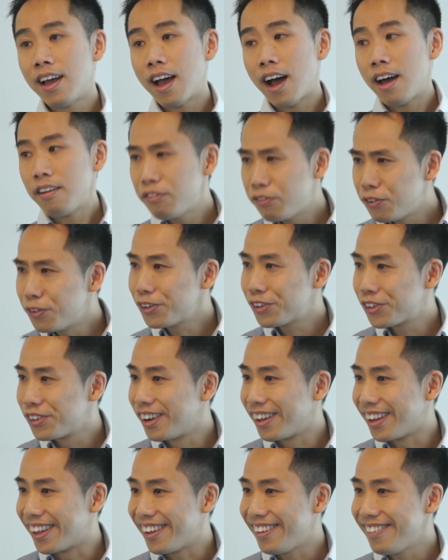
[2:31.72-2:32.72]

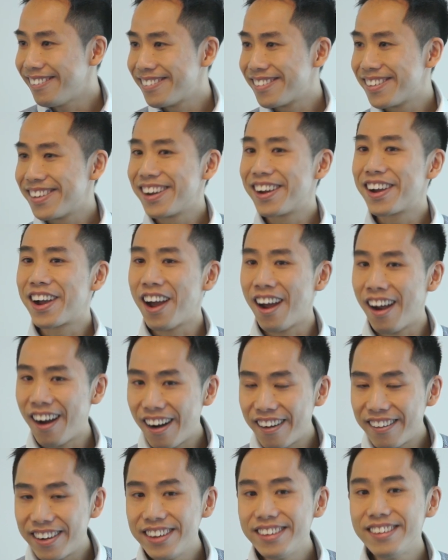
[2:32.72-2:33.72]
Unfortunately,
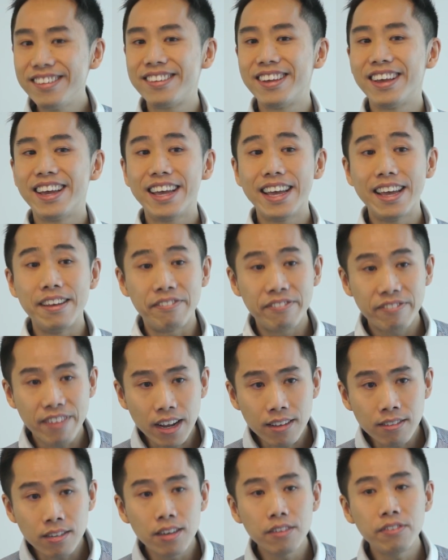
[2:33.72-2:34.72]
current
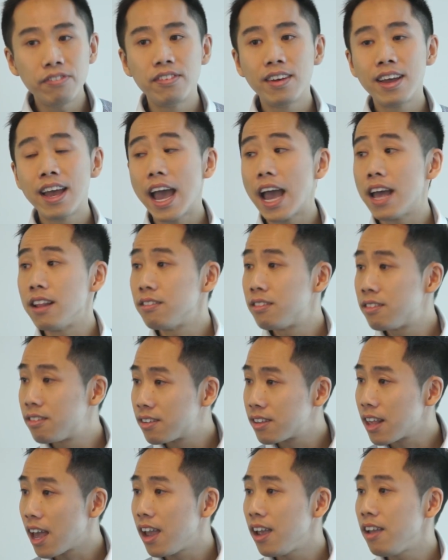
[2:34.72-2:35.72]
effective and
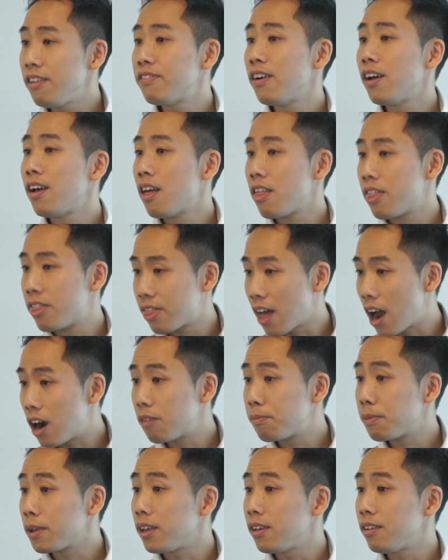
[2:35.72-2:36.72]
safe
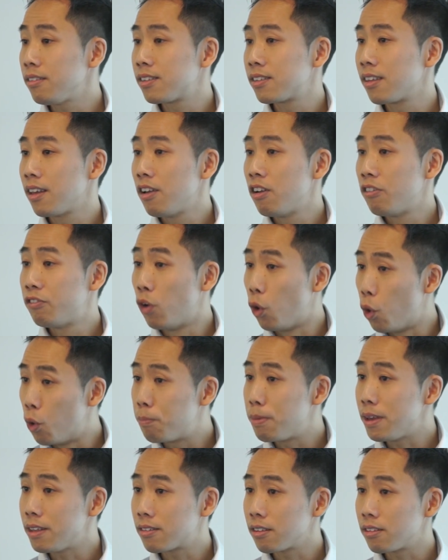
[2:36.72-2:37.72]
therapies for
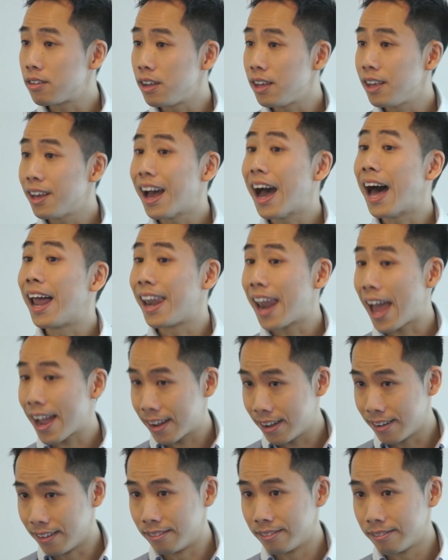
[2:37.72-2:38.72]
obesity are
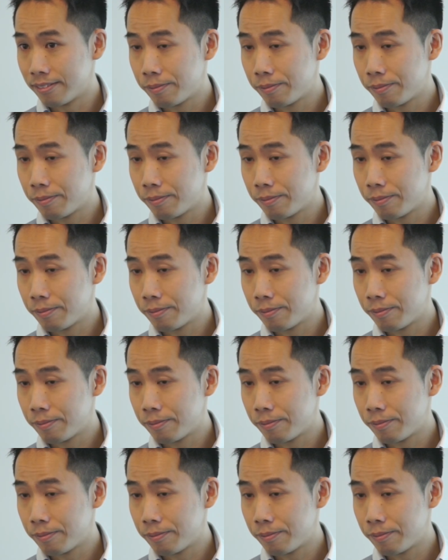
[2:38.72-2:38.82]
lacking.